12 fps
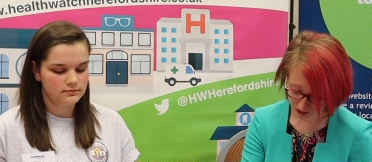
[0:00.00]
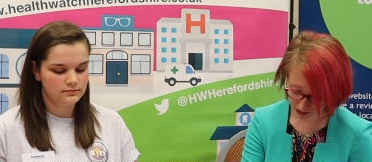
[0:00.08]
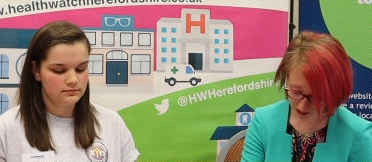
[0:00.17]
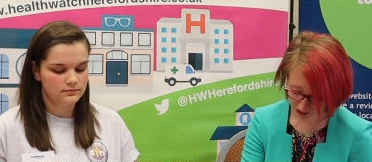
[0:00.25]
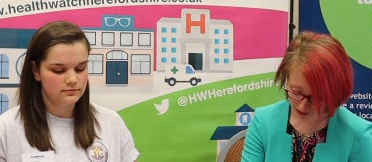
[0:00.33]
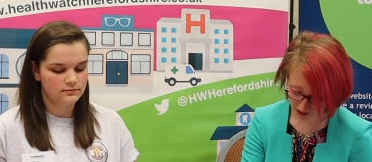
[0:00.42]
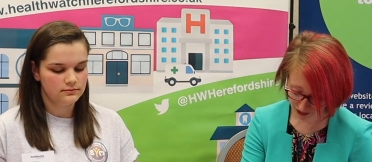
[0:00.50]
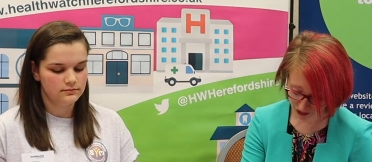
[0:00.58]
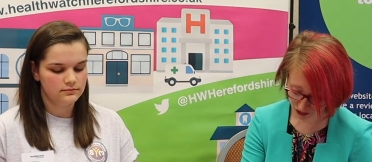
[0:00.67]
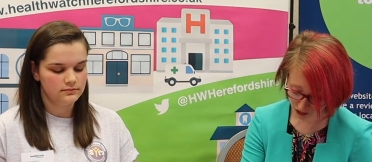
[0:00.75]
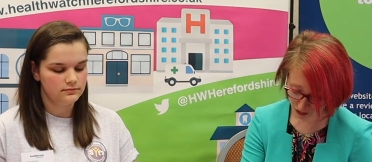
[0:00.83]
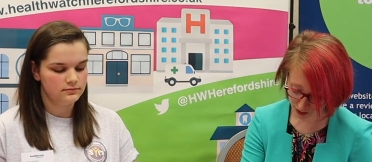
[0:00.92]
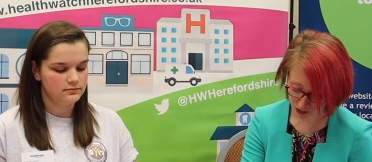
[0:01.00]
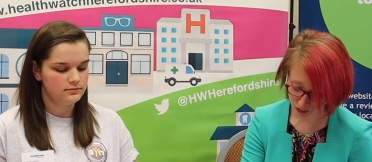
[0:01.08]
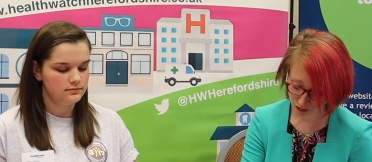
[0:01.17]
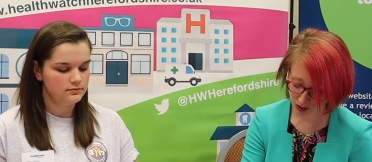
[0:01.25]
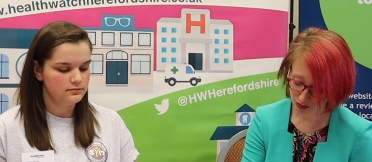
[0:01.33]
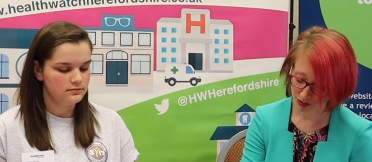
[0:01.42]
Speaker 1: you'd like to do in your
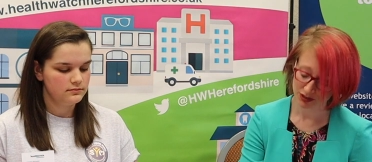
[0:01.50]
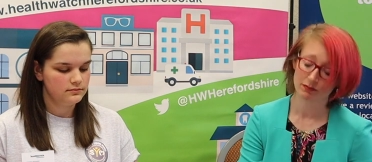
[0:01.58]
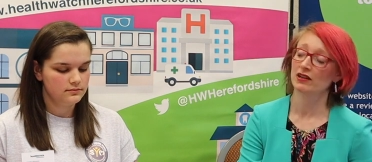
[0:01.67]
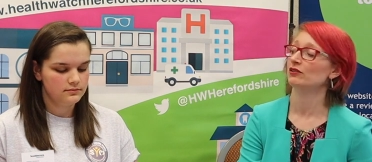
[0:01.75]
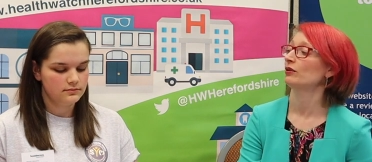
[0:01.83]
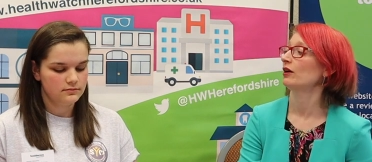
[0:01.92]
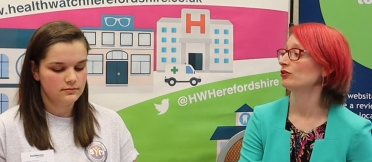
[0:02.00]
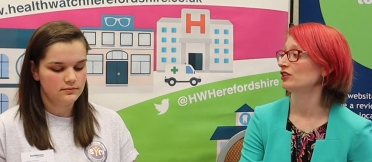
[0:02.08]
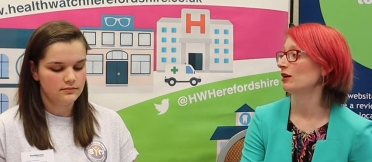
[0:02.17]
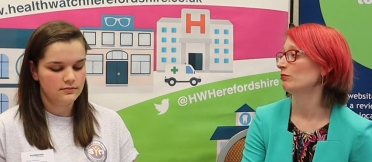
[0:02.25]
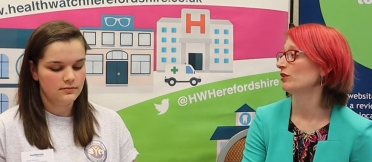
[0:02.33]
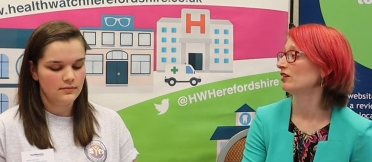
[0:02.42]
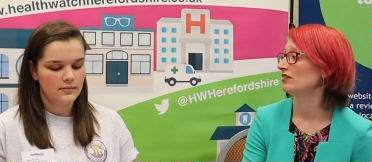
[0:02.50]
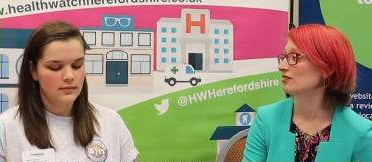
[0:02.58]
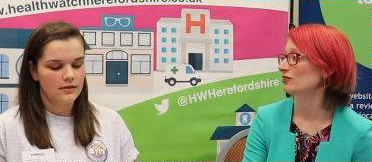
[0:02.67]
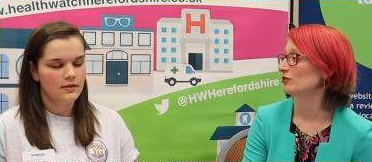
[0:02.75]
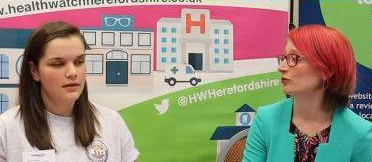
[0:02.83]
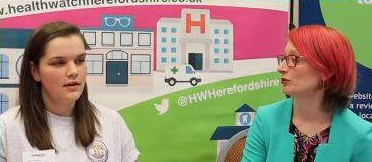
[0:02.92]
role as a mental health champion in
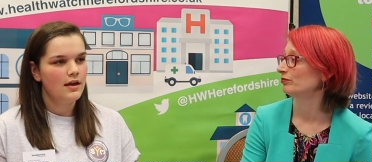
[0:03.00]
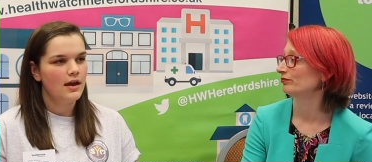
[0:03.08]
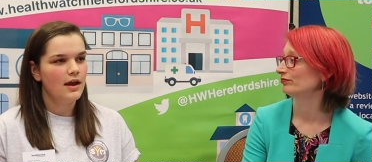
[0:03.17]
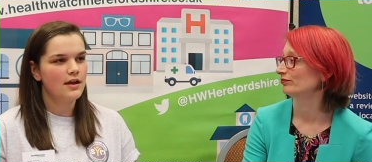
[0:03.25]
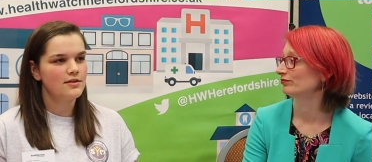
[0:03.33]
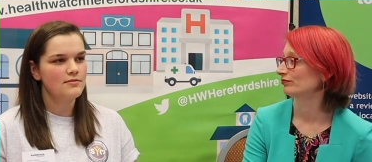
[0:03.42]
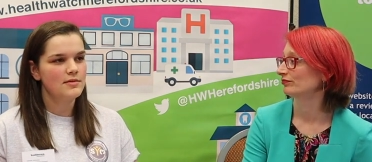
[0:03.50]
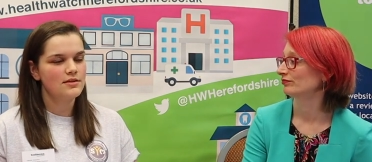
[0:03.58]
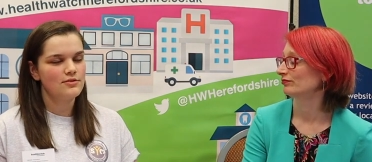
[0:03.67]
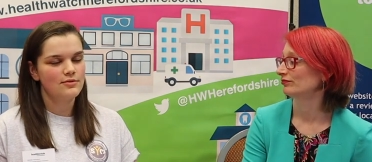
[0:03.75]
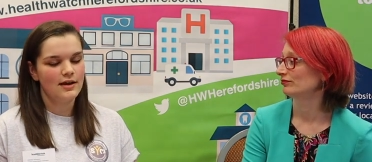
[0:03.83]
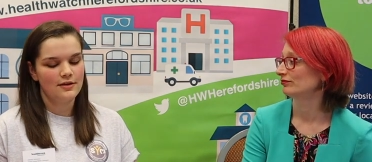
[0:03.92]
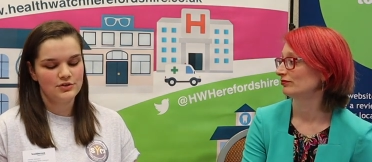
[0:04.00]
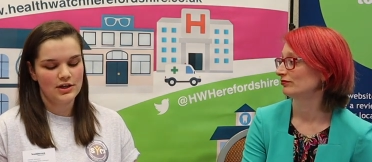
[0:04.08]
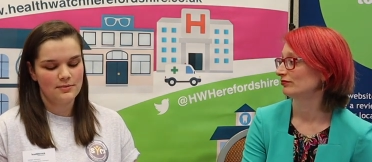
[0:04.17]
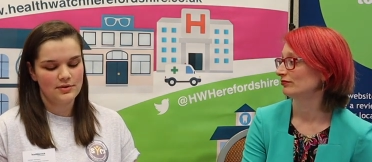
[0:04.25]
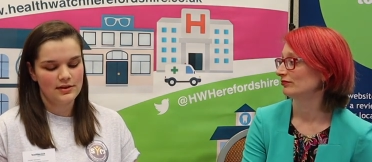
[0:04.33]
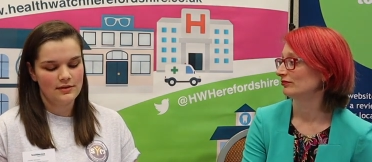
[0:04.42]
school?
Speaker 2: As a mental health
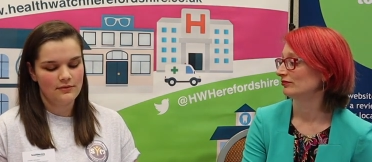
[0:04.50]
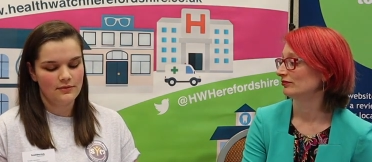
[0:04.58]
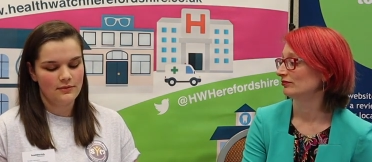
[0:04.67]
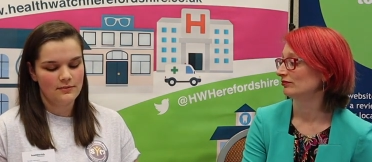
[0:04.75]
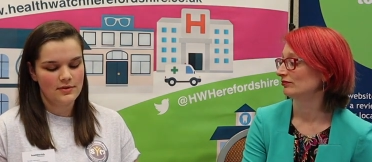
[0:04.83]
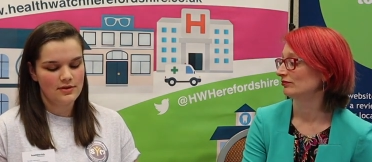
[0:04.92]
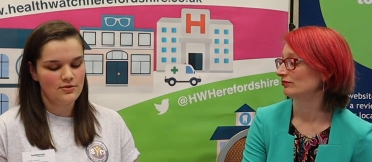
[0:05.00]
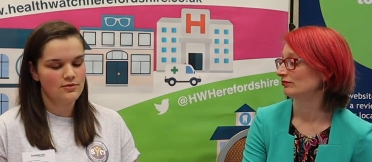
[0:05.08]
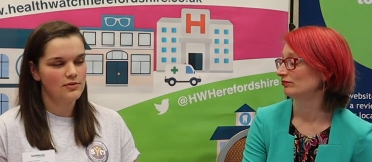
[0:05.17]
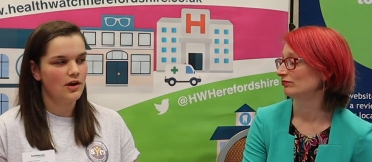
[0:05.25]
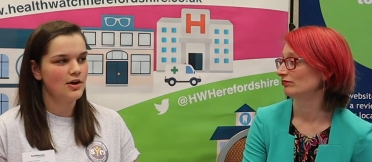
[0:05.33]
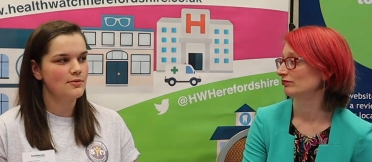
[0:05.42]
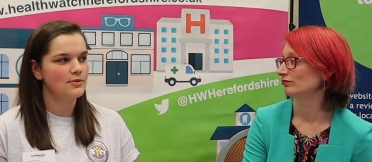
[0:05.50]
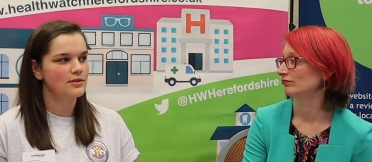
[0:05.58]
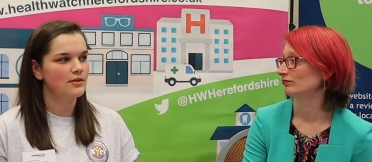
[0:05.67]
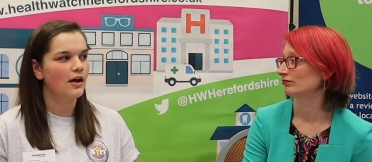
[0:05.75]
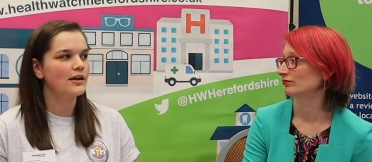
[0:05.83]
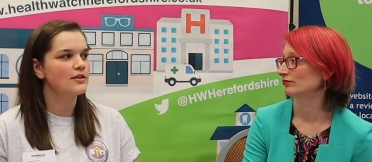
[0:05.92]
champion in school, I
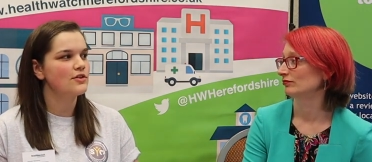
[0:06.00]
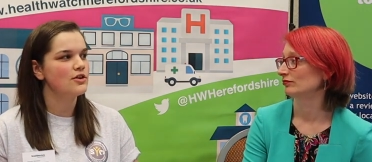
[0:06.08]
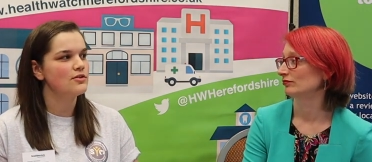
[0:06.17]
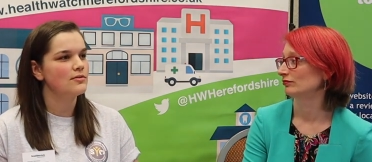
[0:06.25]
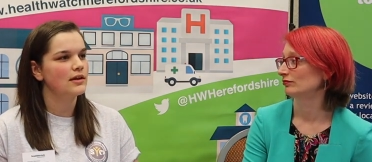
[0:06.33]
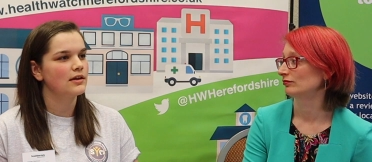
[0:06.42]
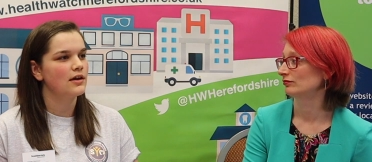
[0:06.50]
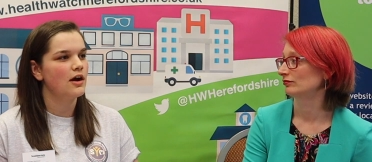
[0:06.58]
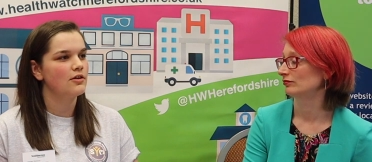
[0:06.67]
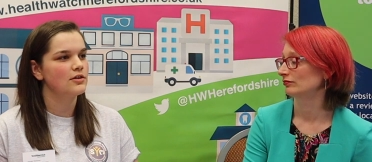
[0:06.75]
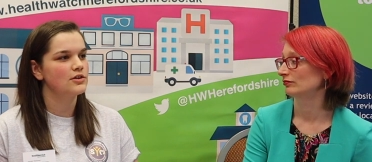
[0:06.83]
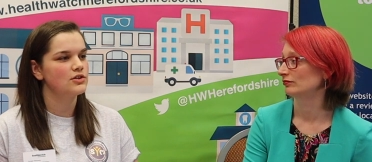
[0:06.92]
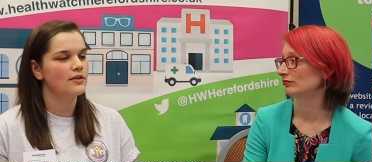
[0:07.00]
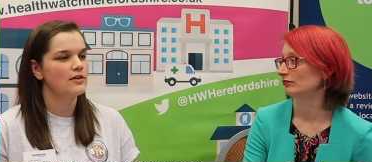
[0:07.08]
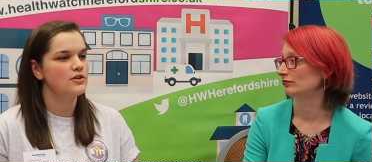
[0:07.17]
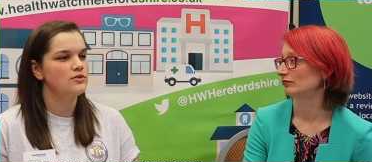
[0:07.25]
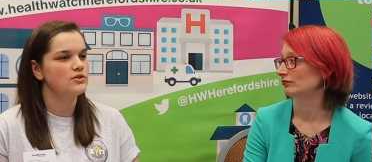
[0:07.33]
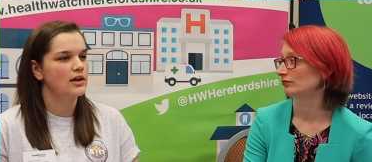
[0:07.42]
would like to encourage like the
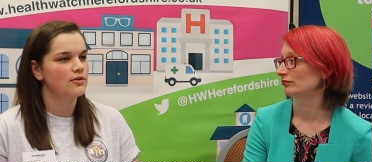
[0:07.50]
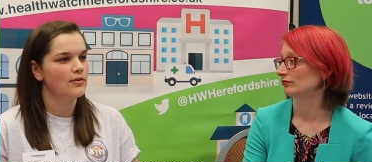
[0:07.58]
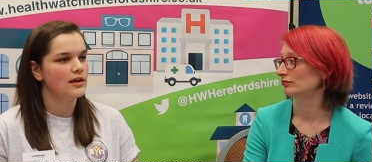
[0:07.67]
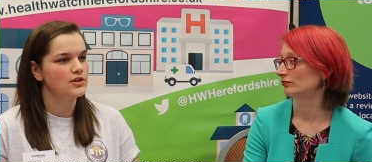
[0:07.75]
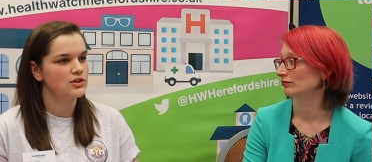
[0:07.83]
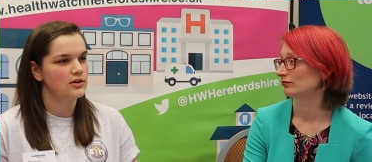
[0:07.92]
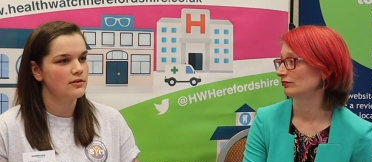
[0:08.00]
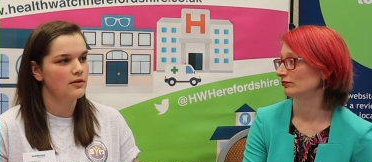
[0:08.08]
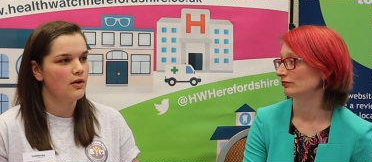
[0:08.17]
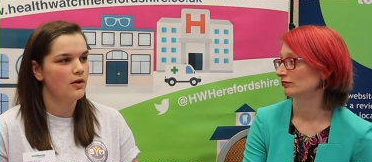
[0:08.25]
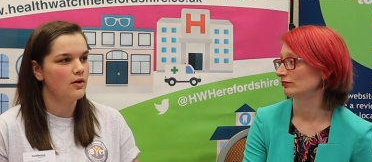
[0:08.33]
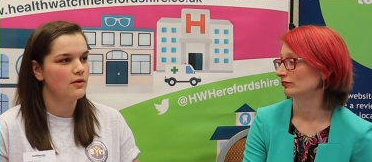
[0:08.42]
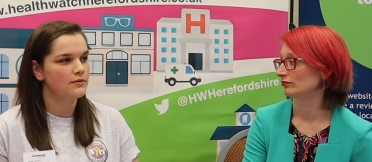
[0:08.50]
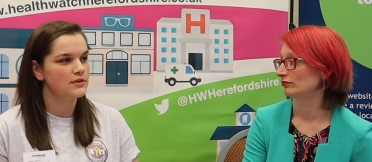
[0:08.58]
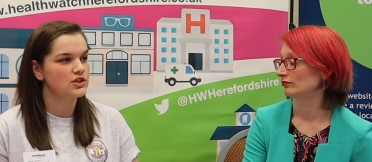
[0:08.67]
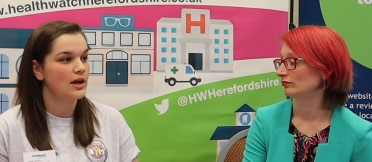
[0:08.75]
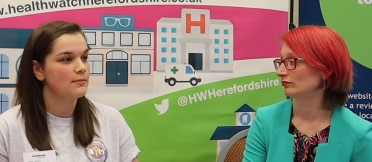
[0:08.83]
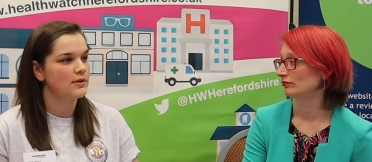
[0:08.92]
new generation of
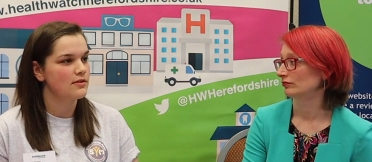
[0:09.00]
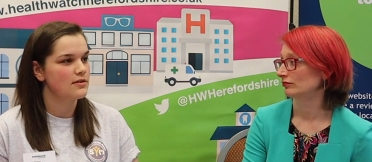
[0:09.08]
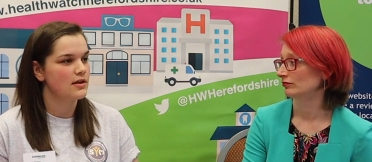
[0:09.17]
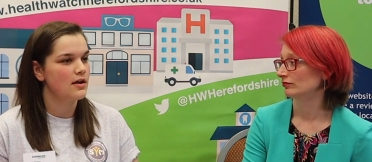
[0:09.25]
champions